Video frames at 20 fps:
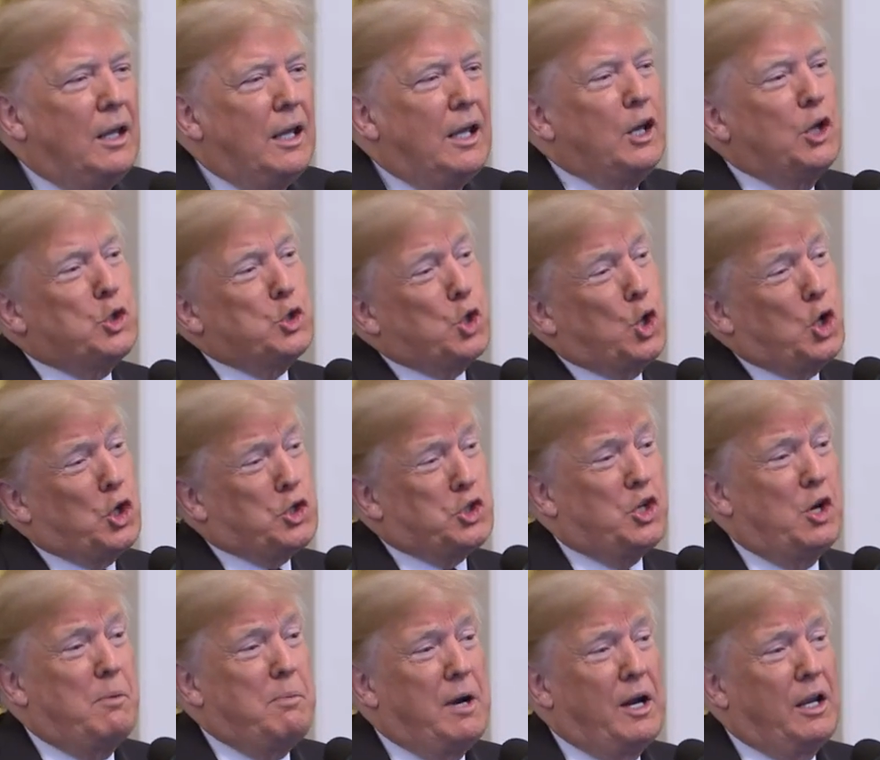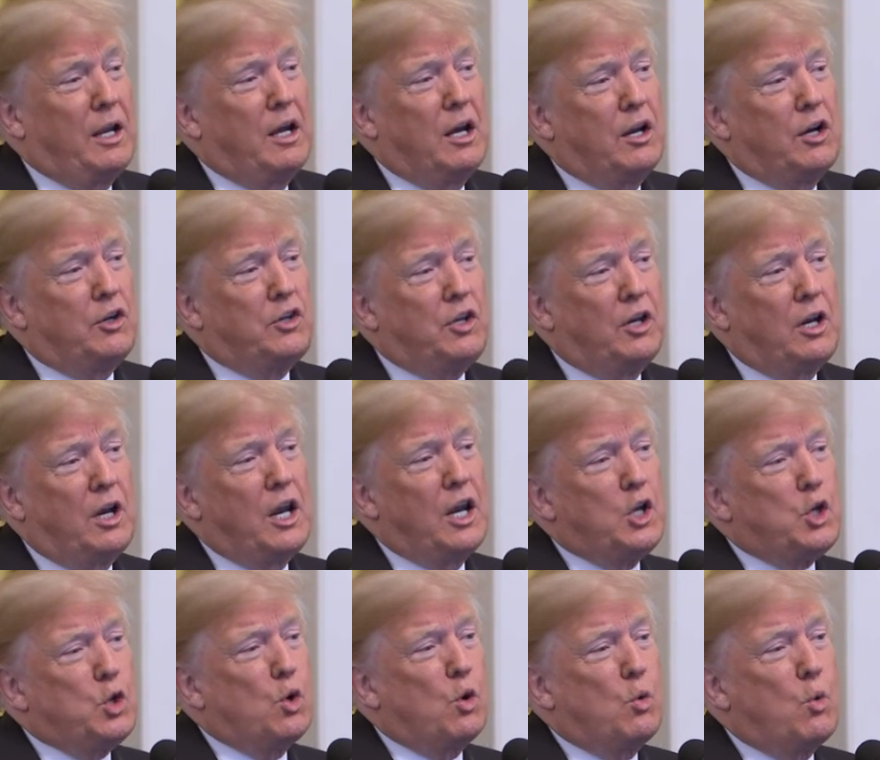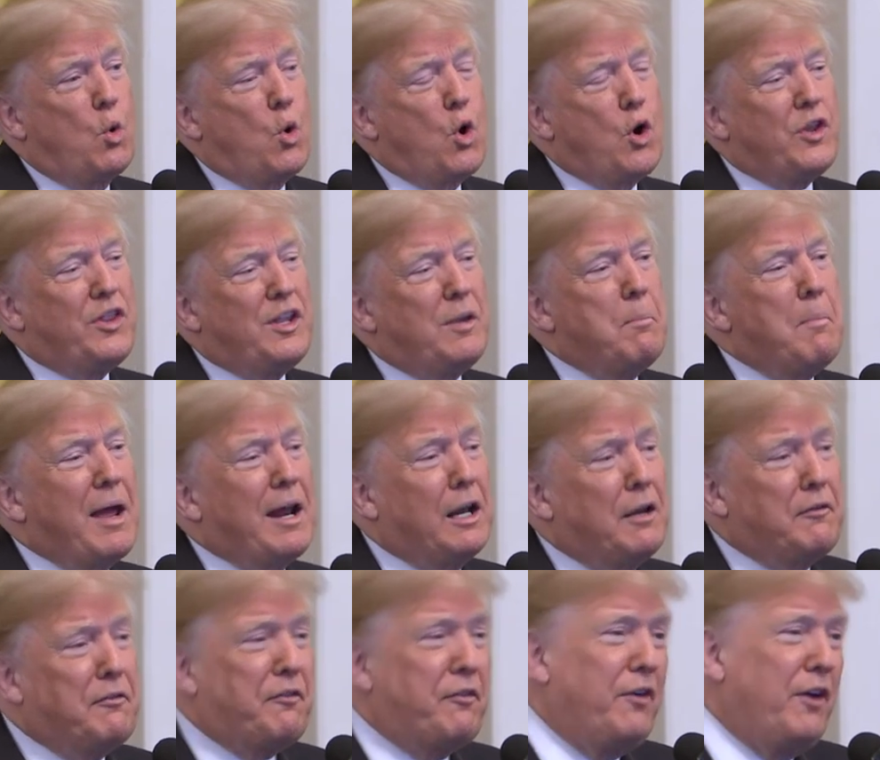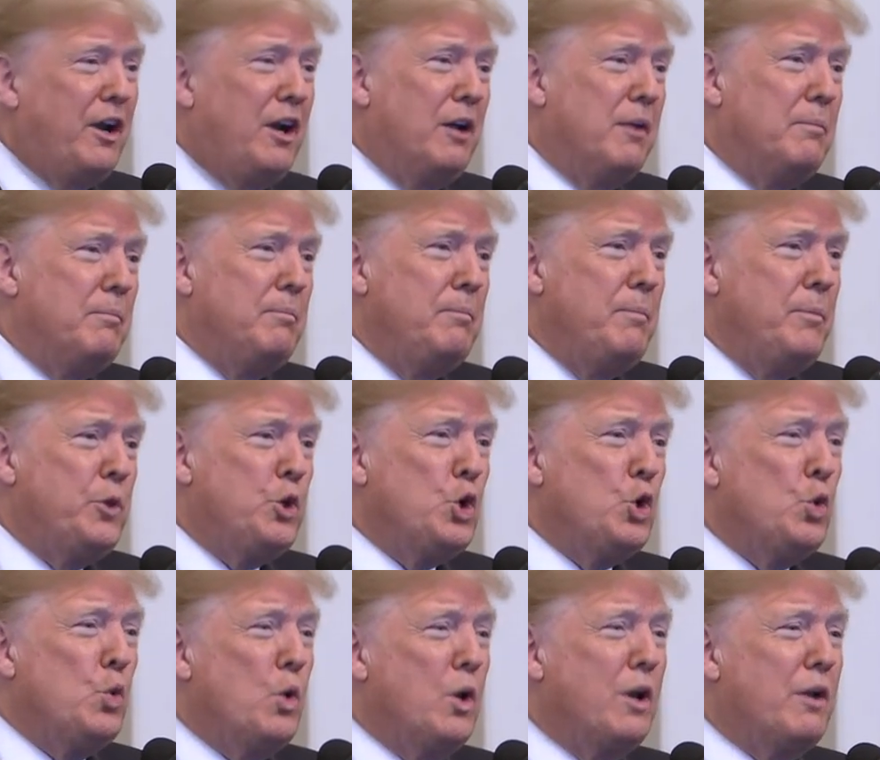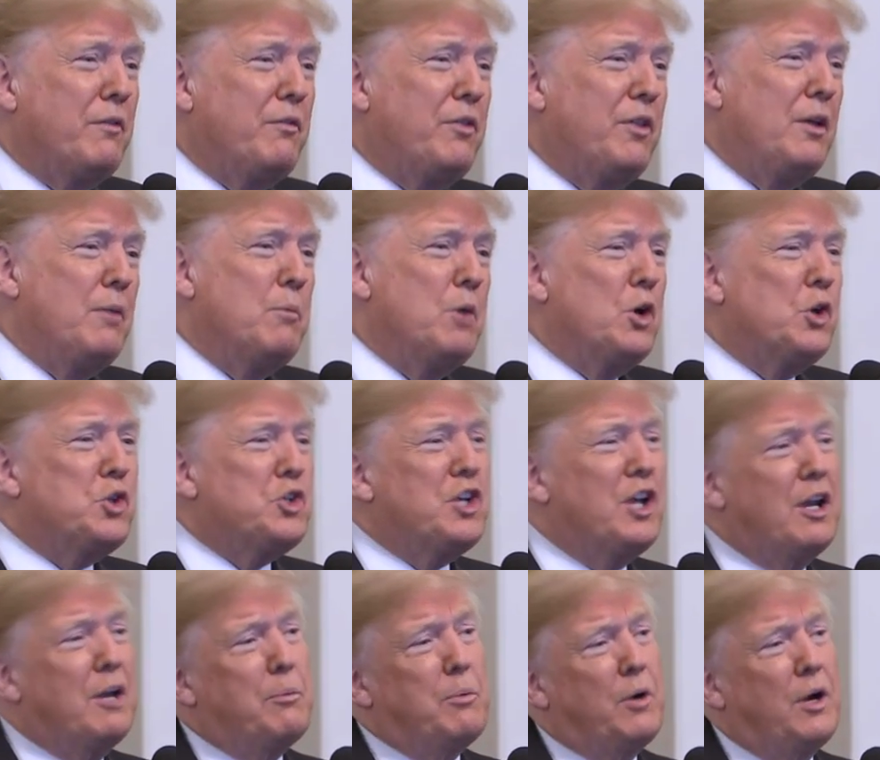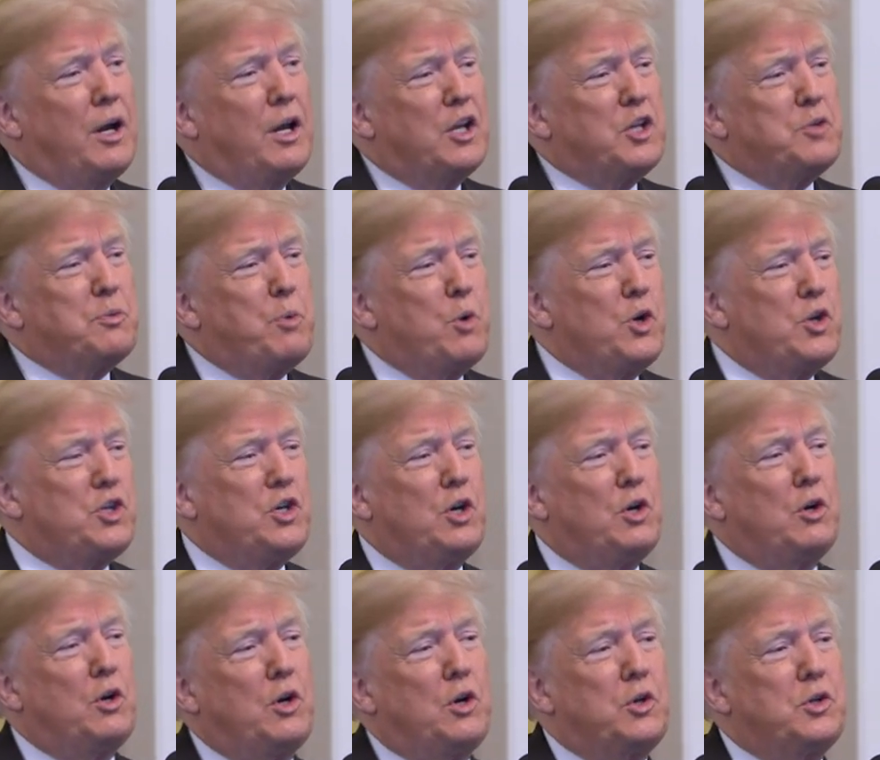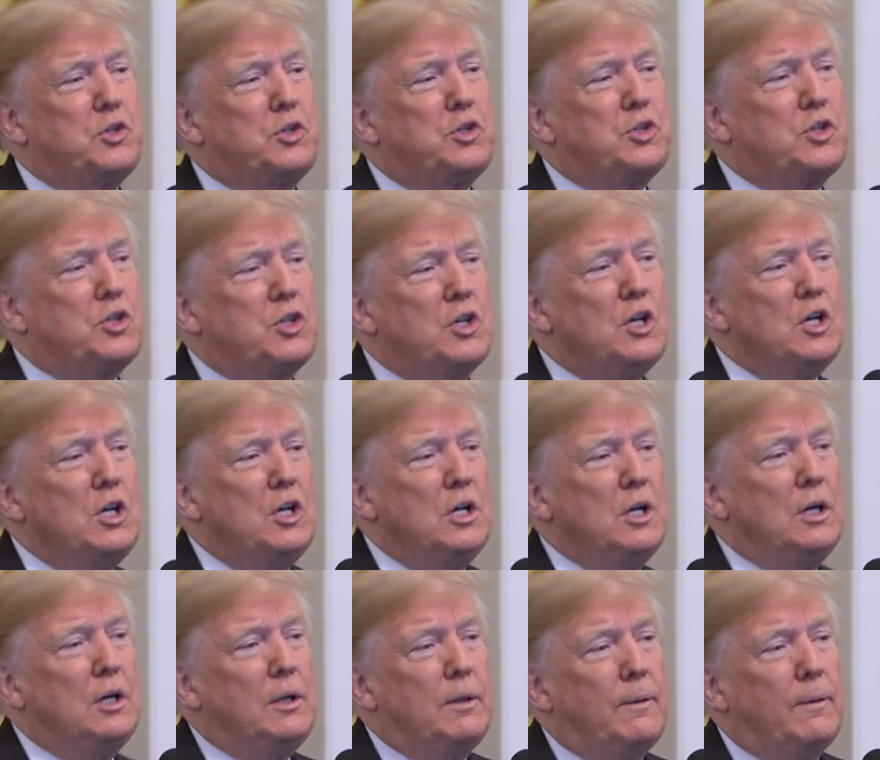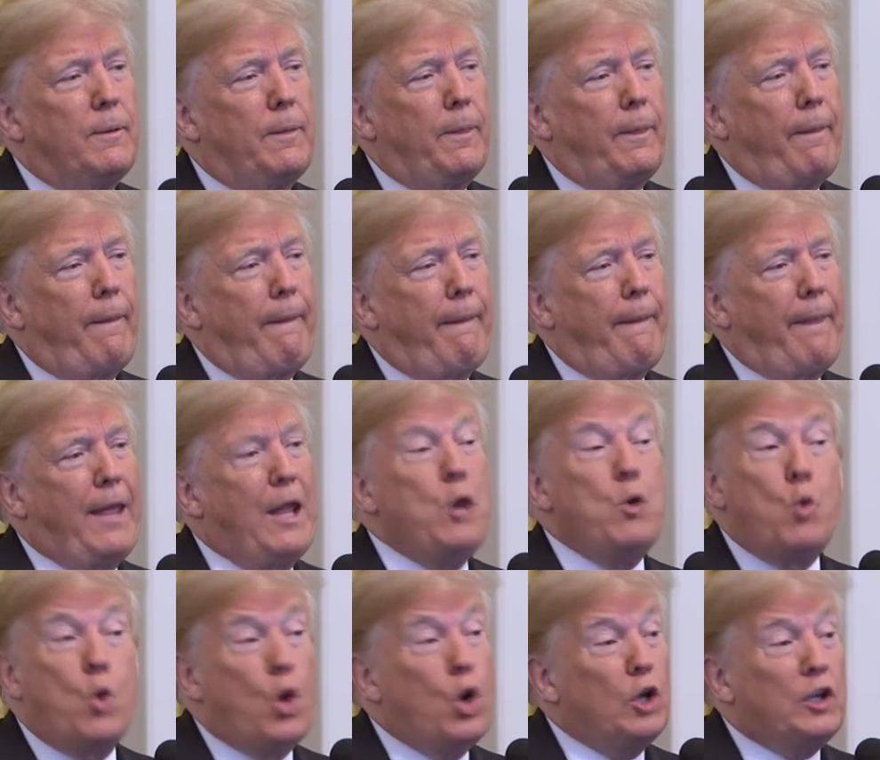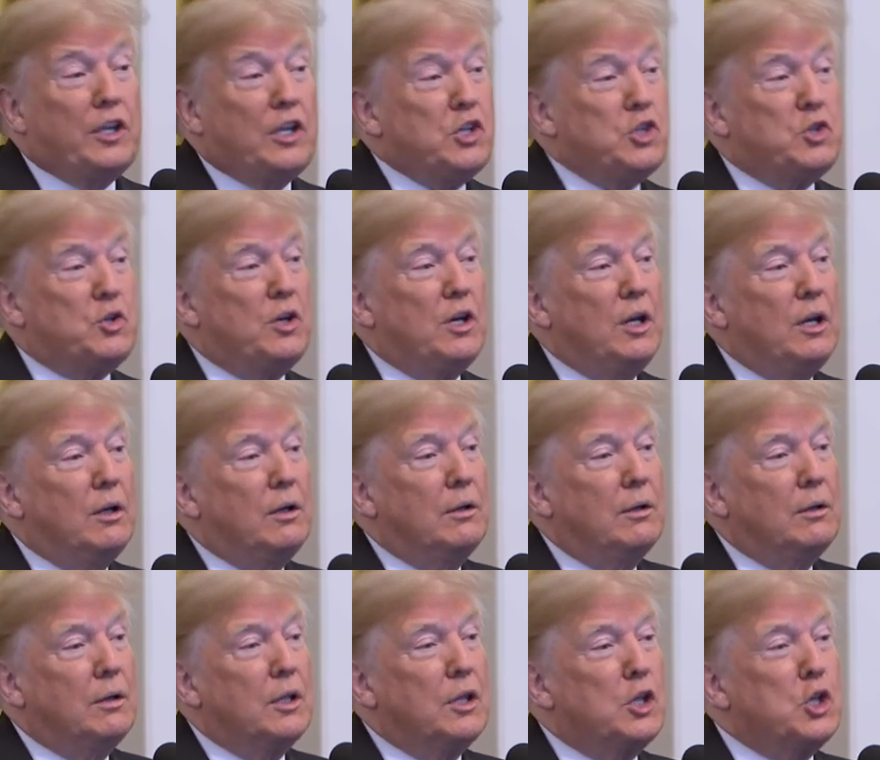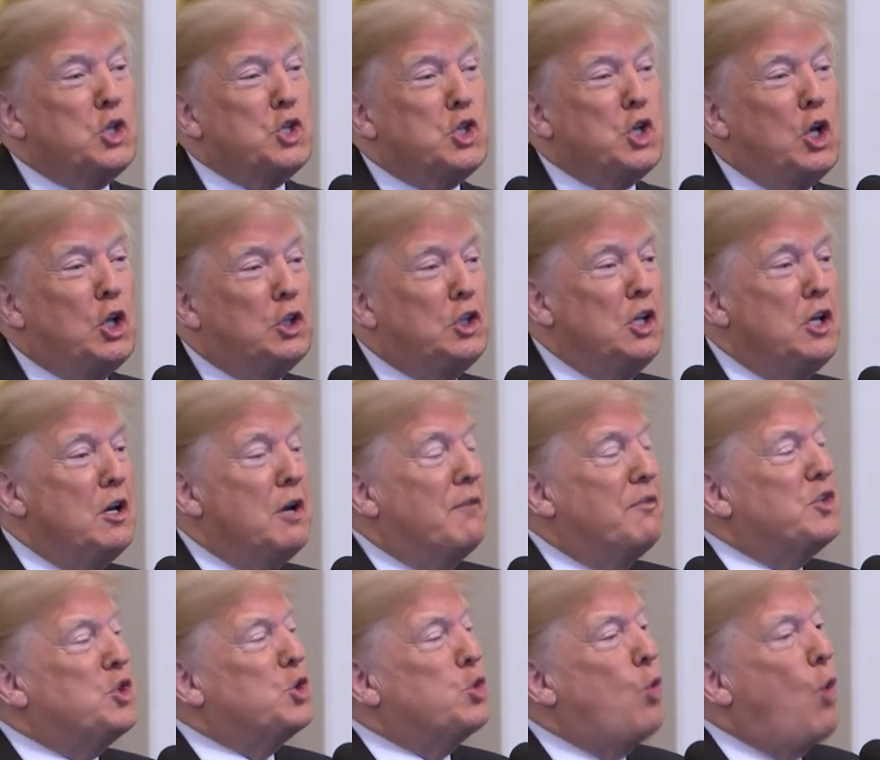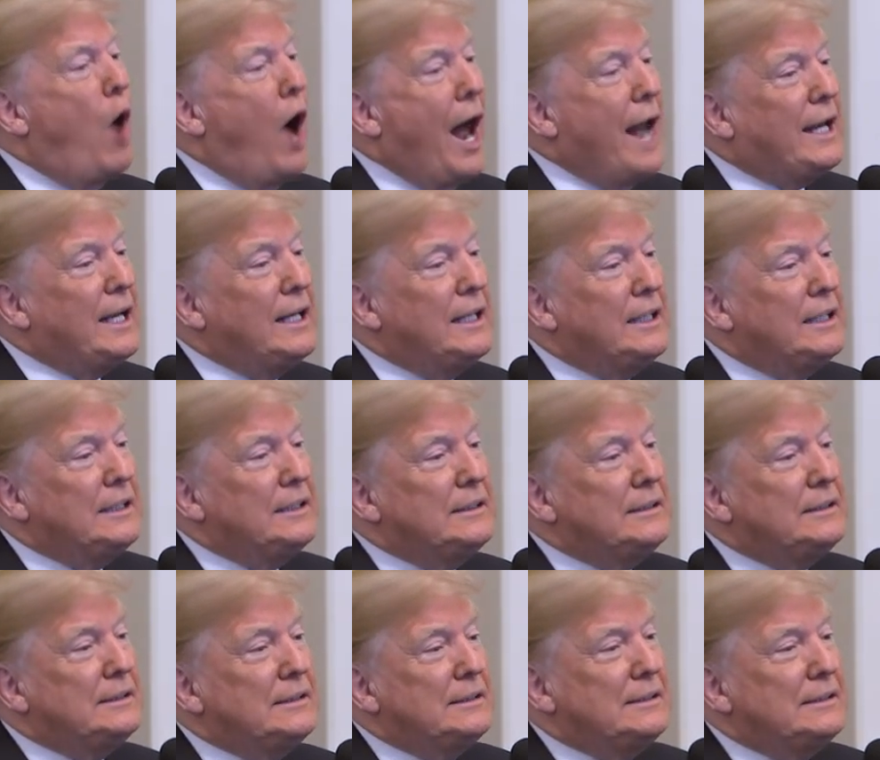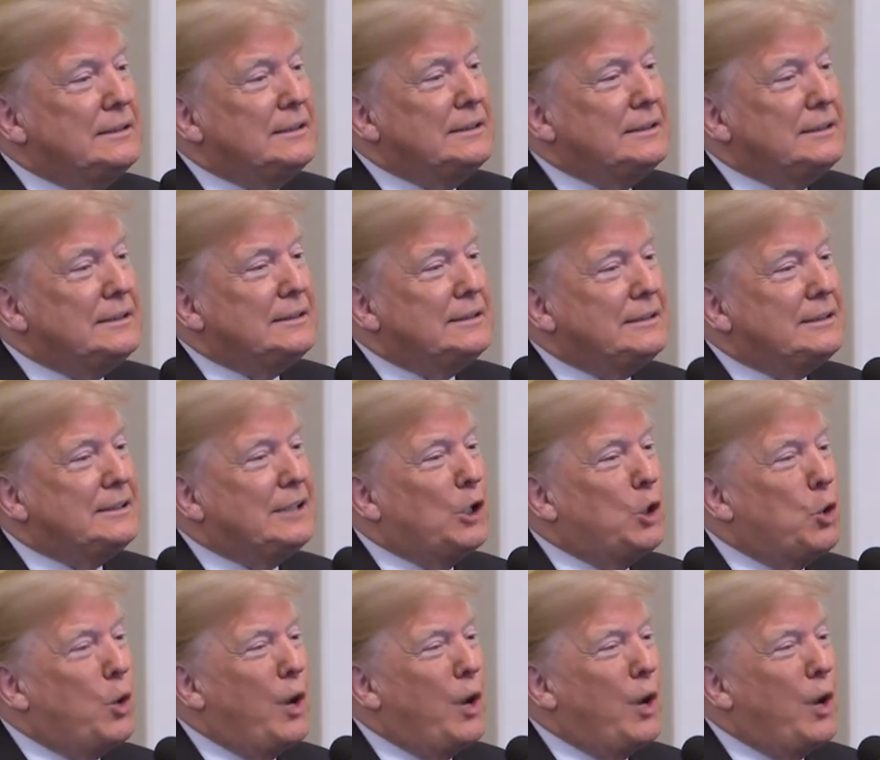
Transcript: It is also my honor today to award the Medal of Freedom to one of the most celebrated sports heroes in world history, the Sultan of SWAT, the